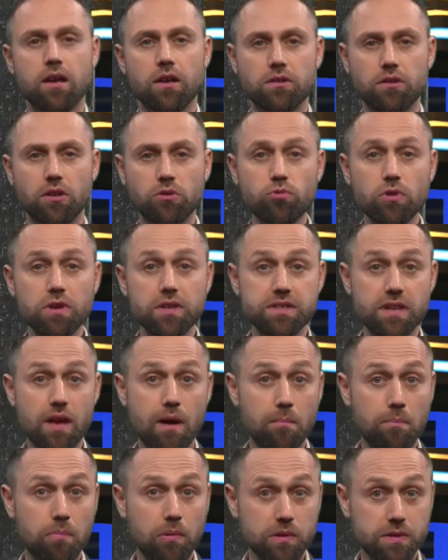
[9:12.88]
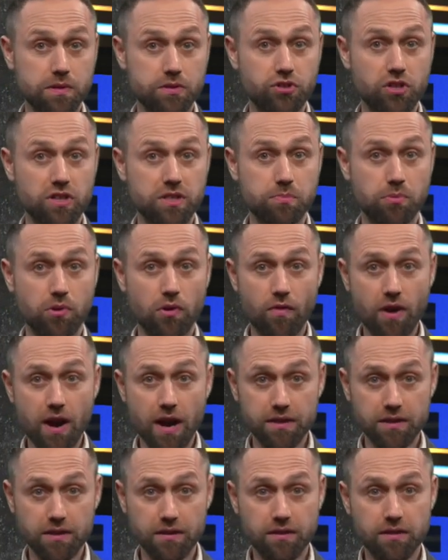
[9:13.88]
The two examples just
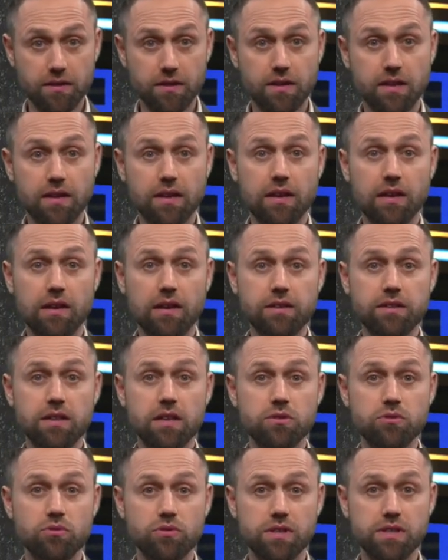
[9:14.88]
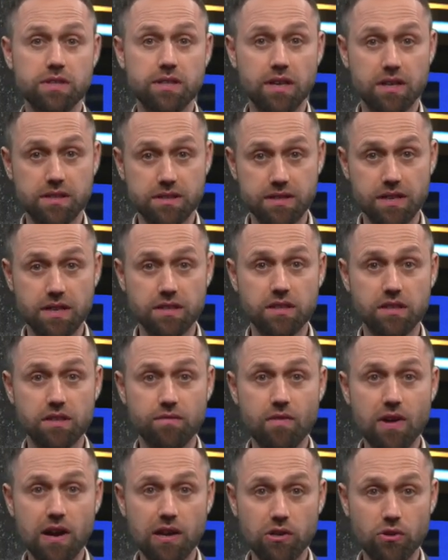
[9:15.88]
provided lead us to discuss the added
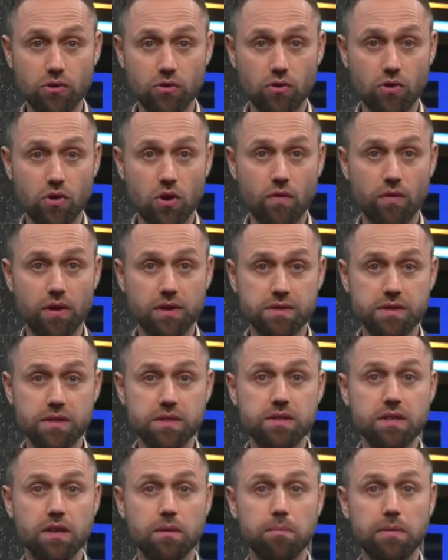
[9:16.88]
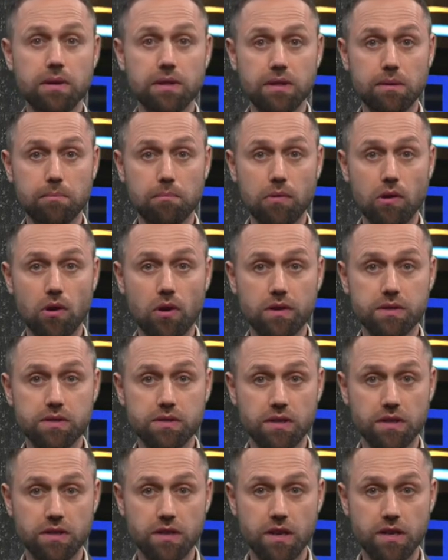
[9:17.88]
value of existing building
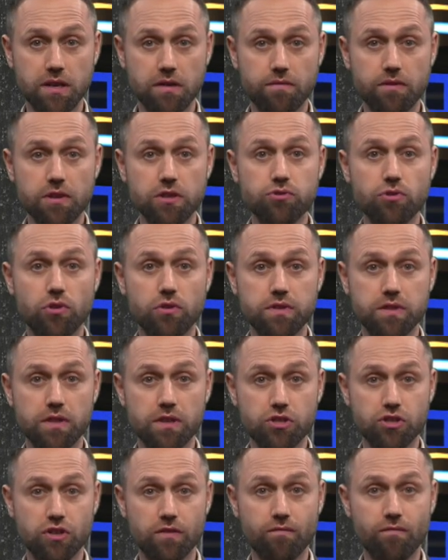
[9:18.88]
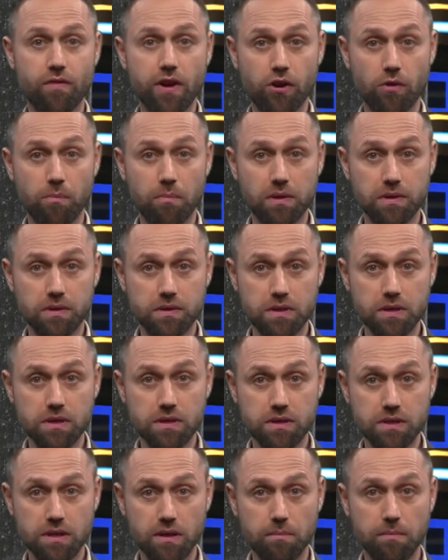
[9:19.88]
blocks in any virtual research environment
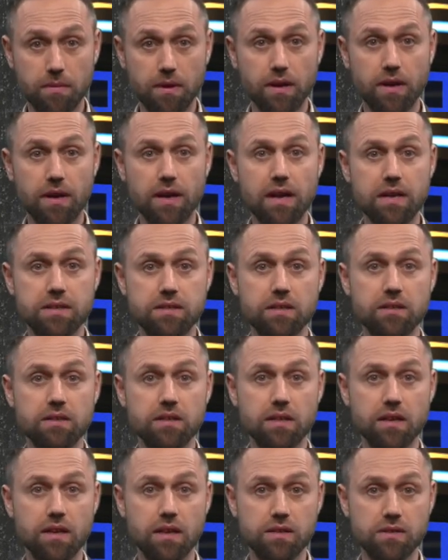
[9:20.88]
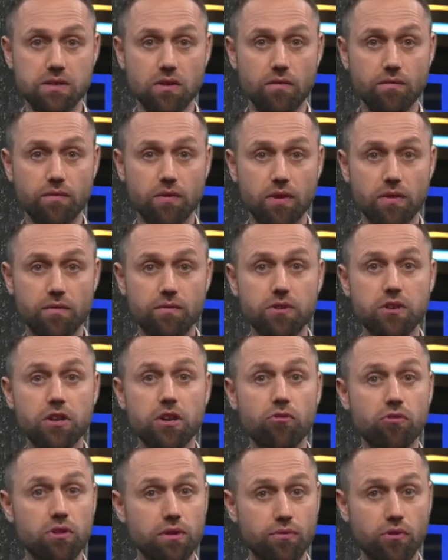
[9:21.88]
system, as in the case of
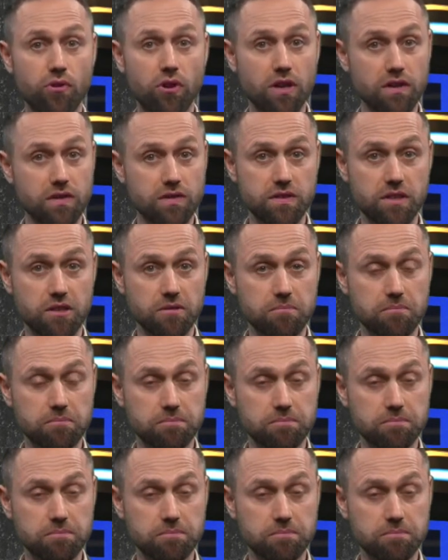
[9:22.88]
VRE4AC.